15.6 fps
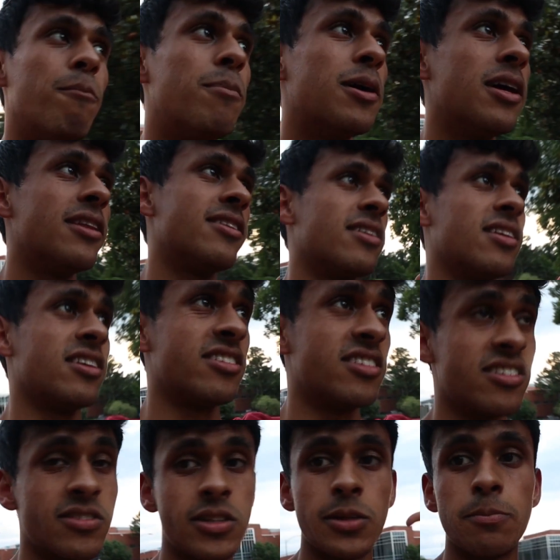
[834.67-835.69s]
but
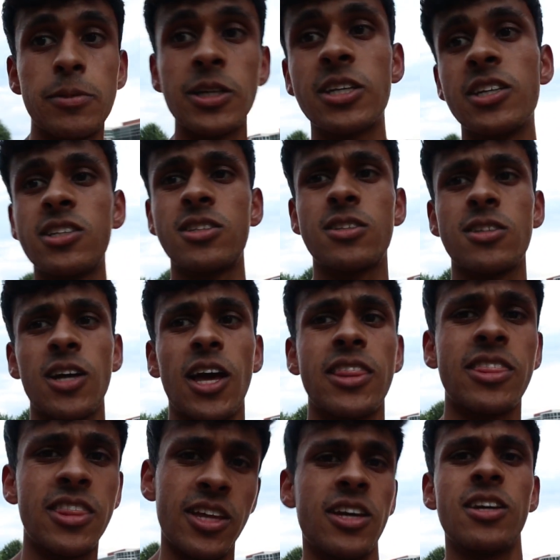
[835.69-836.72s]
this is the biggest, I
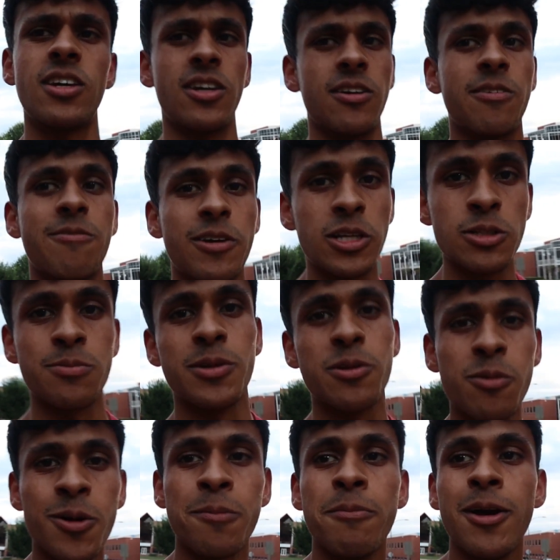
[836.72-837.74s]
think,
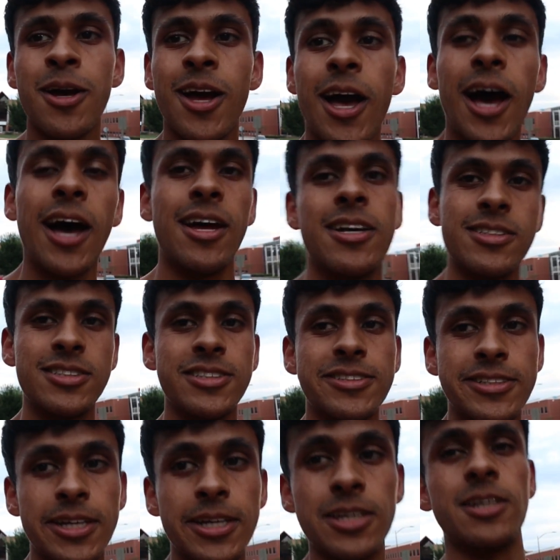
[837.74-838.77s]
freshman dorm at NC
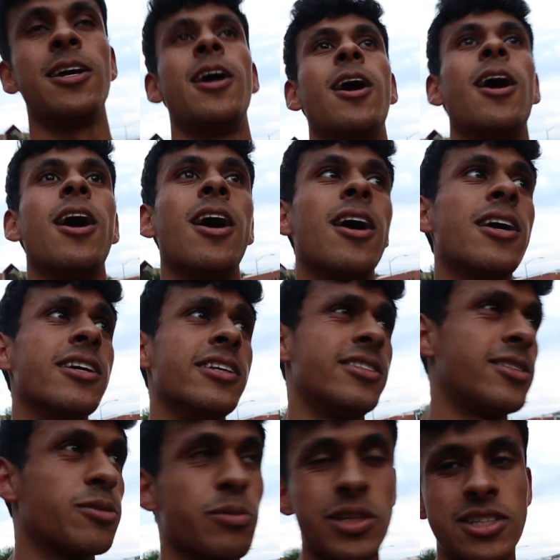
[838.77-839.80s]
State. Uh,
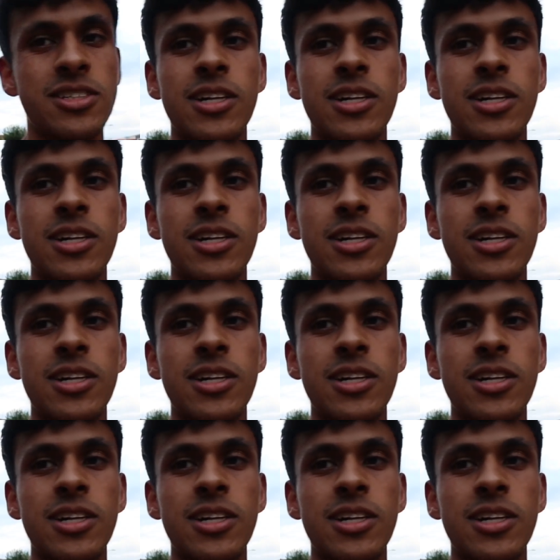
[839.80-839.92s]
it's suite